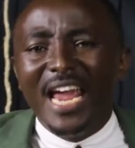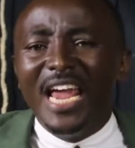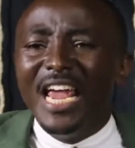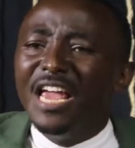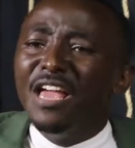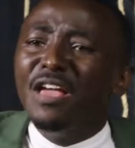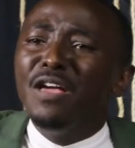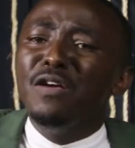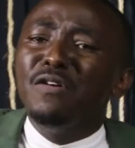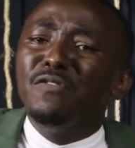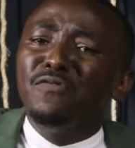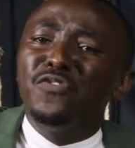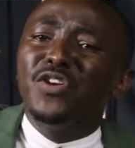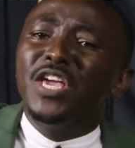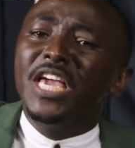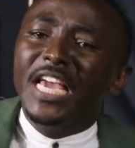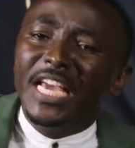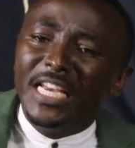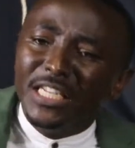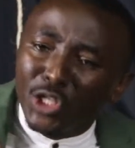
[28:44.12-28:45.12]
if
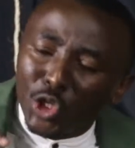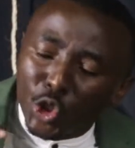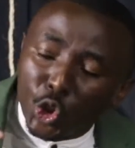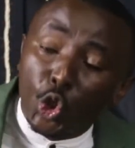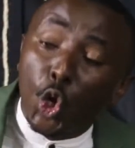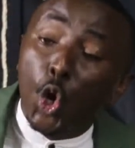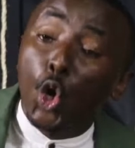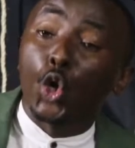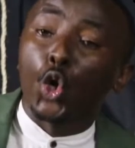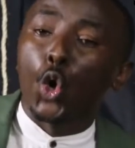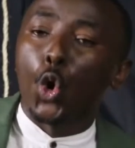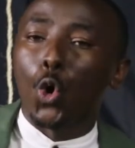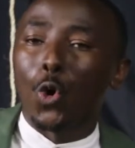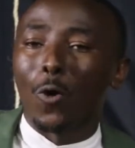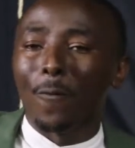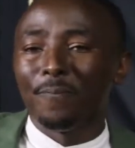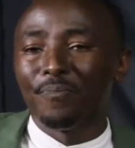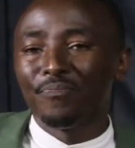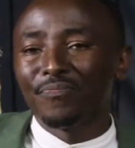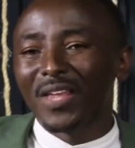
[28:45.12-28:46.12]
his
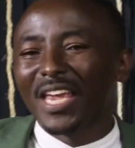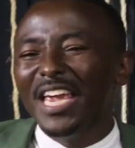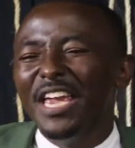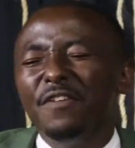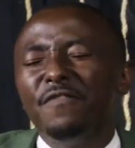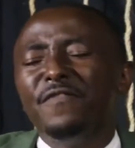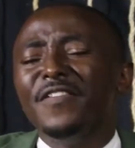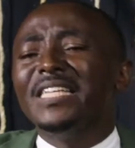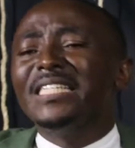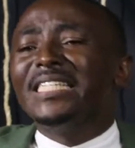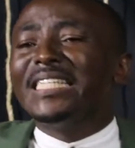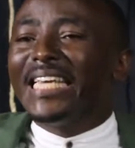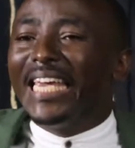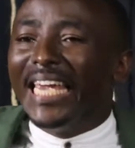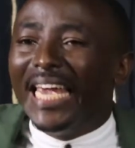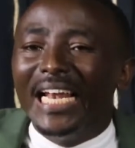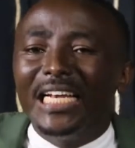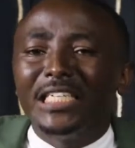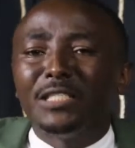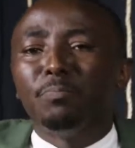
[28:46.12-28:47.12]
sorrow, if his
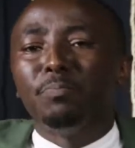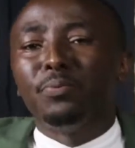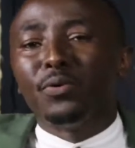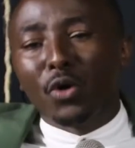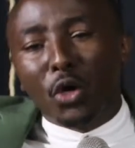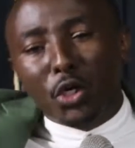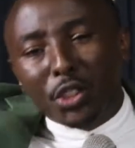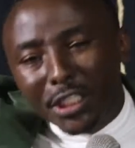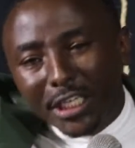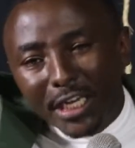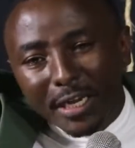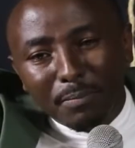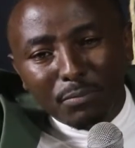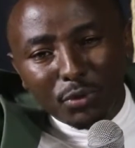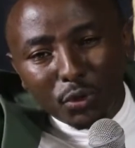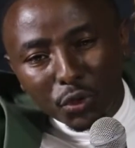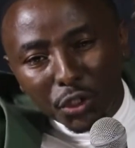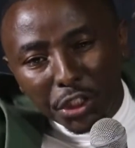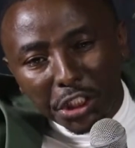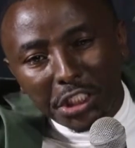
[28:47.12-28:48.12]
guilt brought him
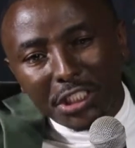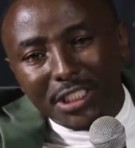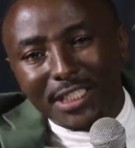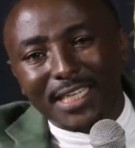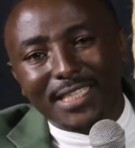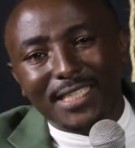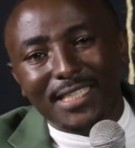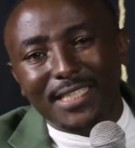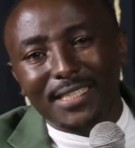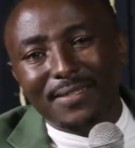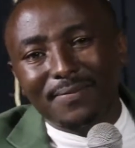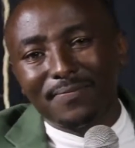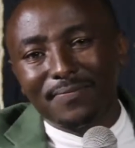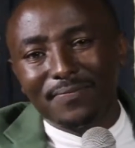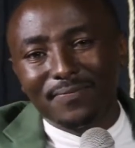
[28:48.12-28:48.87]
to Jesus?